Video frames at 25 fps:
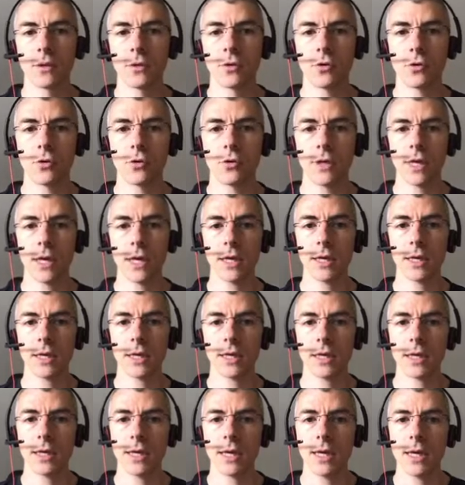The codec
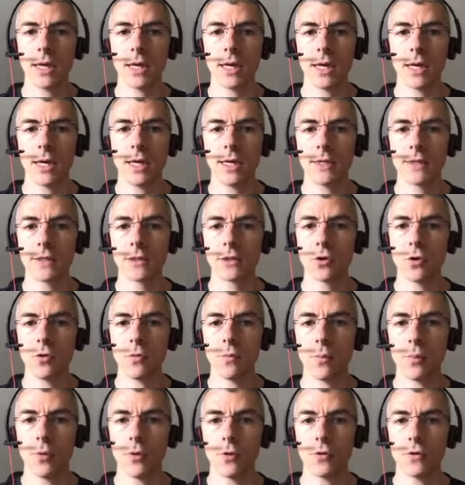is
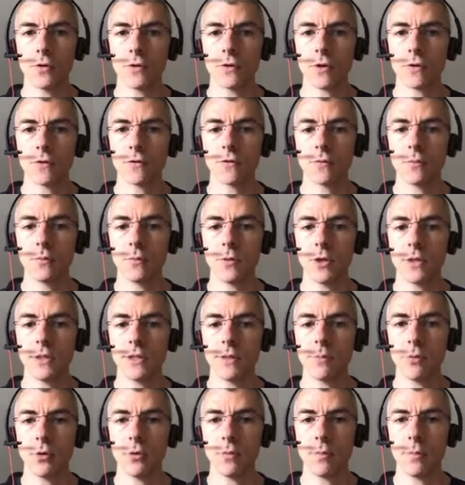composed of
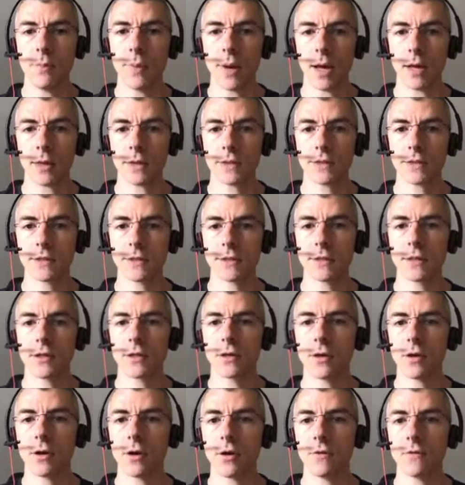multiple parts
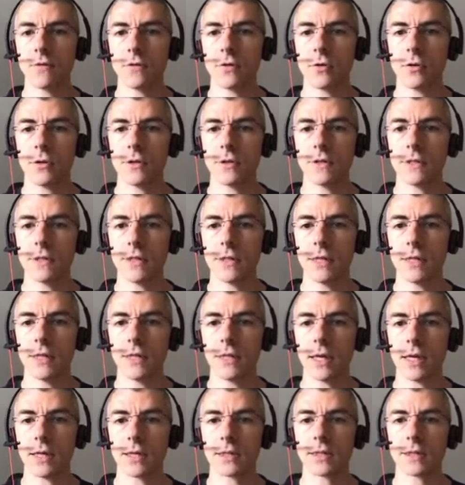of the Lucene
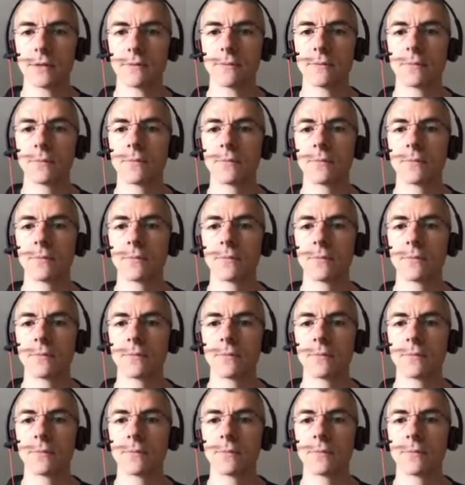index,